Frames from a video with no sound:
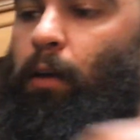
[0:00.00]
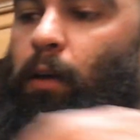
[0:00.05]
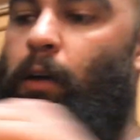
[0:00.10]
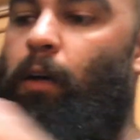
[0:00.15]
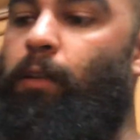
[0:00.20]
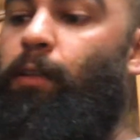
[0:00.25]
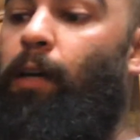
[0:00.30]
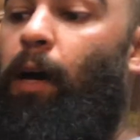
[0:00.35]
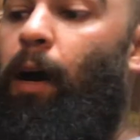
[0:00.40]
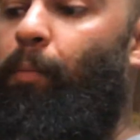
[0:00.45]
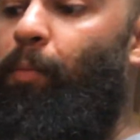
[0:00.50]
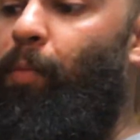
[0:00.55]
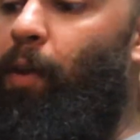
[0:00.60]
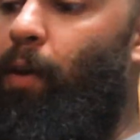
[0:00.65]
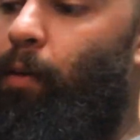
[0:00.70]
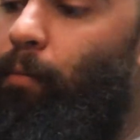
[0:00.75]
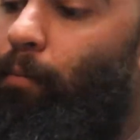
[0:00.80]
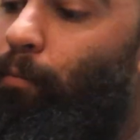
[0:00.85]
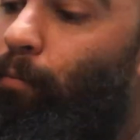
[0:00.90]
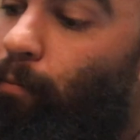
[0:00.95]
adopt
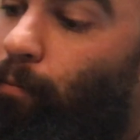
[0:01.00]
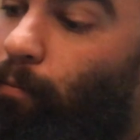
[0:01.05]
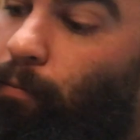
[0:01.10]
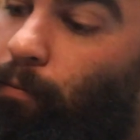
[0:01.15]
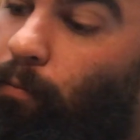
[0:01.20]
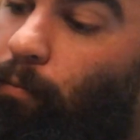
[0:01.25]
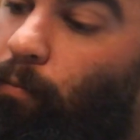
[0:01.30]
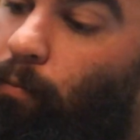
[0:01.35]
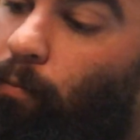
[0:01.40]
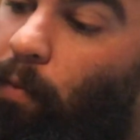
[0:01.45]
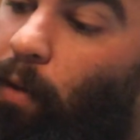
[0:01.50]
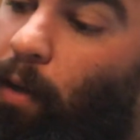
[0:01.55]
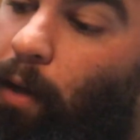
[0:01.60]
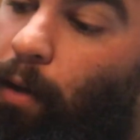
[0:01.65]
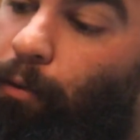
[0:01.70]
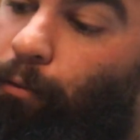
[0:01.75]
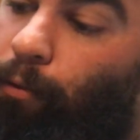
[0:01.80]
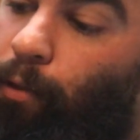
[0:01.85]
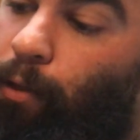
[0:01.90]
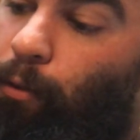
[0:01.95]
them
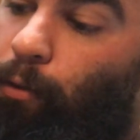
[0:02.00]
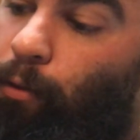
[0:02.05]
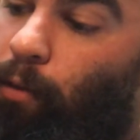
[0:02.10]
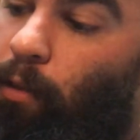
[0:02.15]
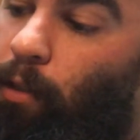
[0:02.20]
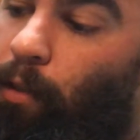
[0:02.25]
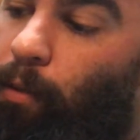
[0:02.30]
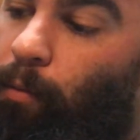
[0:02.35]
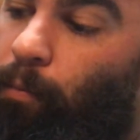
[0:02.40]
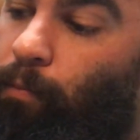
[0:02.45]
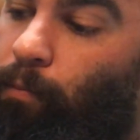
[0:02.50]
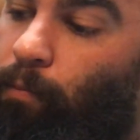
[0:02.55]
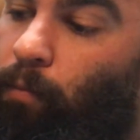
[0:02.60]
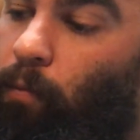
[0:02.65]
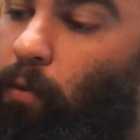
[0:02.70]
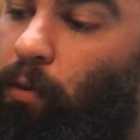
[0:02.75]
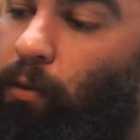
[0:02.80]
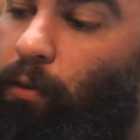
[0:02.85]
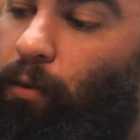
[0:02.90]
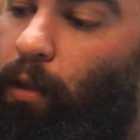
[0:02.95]
and reuse them
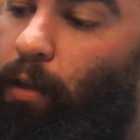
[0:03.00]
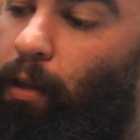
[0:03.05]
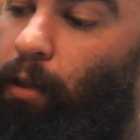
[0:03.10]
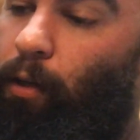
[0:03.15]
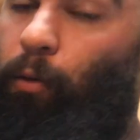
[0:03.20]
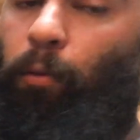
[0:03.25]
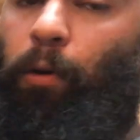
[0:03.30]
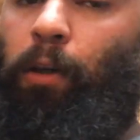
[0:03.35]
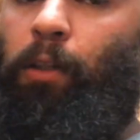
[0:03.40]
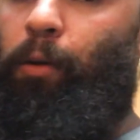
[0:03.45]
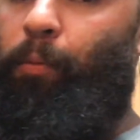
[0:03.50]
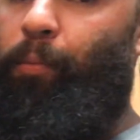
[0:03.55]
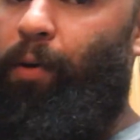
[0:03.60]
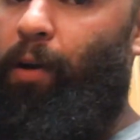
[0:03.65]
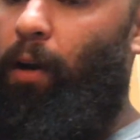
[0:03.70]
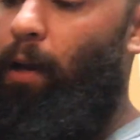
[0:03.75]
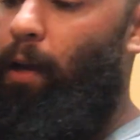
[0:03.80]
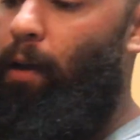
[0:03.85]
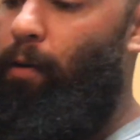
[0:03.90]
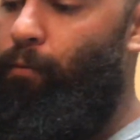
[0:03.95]
so that they don't wind up in a
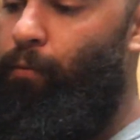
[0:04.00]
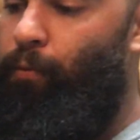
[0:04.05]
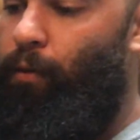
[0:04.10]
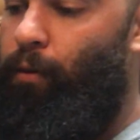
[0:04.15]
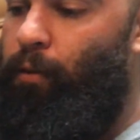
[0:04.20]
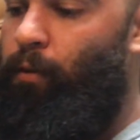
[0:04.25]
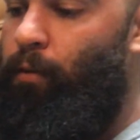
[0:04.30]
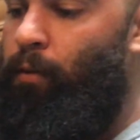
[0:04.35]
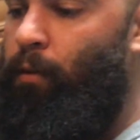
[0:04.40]
landfill.